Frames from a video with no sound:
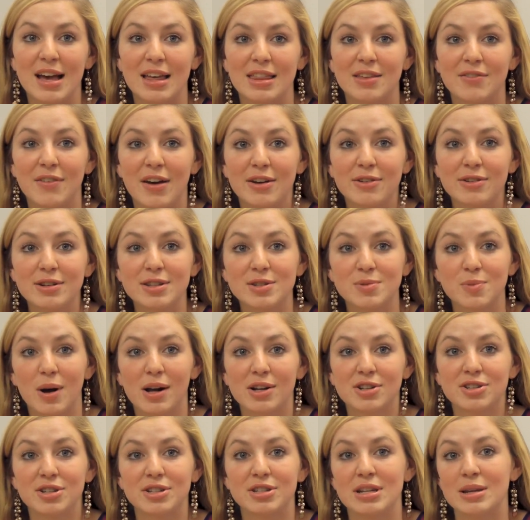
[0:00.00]
The veterans
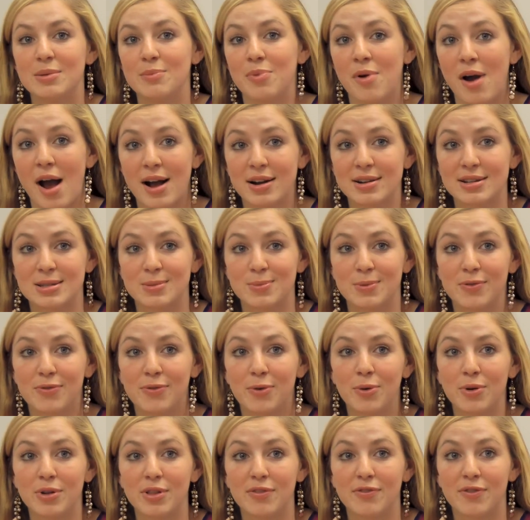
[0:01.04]
watched the team practice
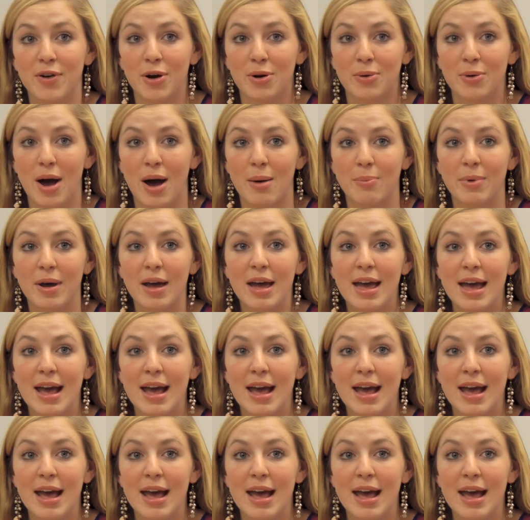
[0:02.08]
before the photo op,